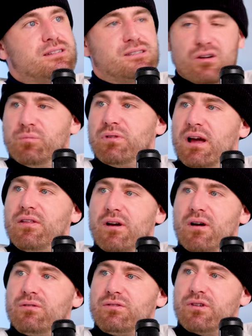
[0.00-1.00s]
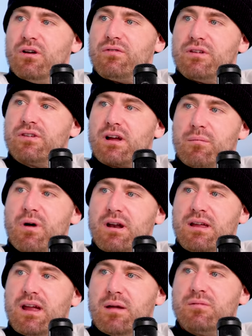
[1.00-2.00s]
I can still play though. So oh, if there's oh, like a
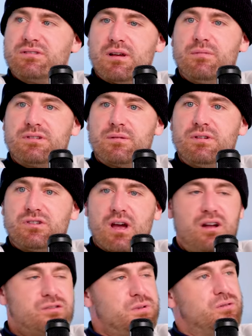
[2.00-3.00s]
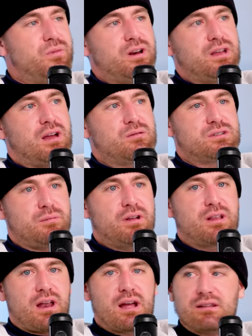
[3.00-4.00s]
money game or something, somebody challenged me to a money game or
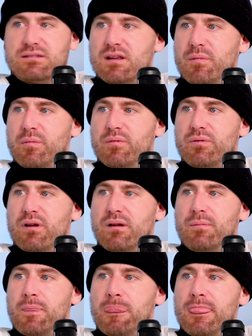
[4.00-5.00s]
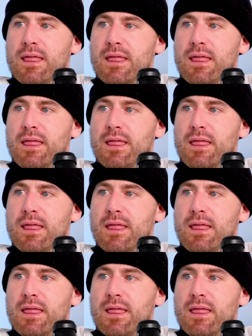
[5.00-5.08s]
something like that, I can step up and play. Do